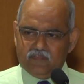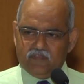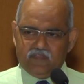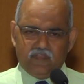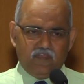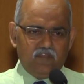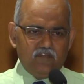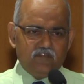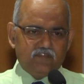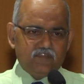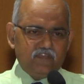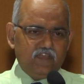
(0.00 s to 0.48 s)

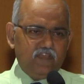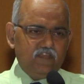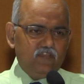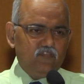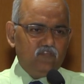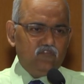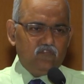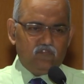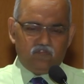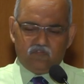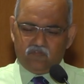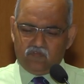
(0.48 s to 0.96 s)
They will
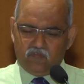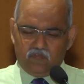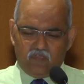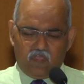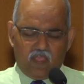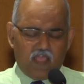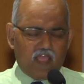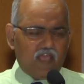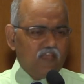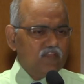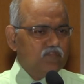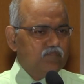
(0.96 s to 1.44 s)
say,
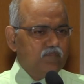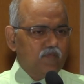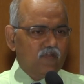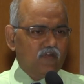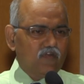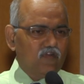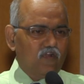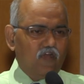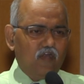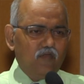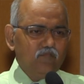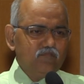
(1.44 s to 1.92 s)
as
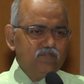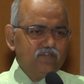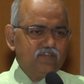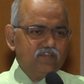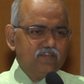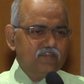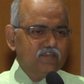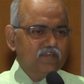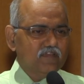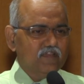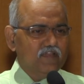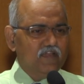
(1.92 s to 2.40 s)
per
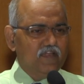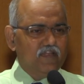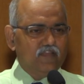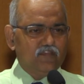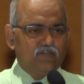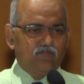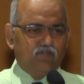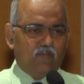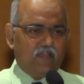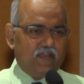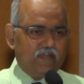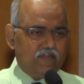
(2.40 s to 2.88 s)
norms, it
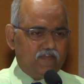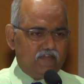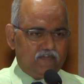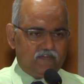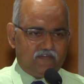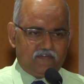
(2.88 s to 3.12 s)
is fine.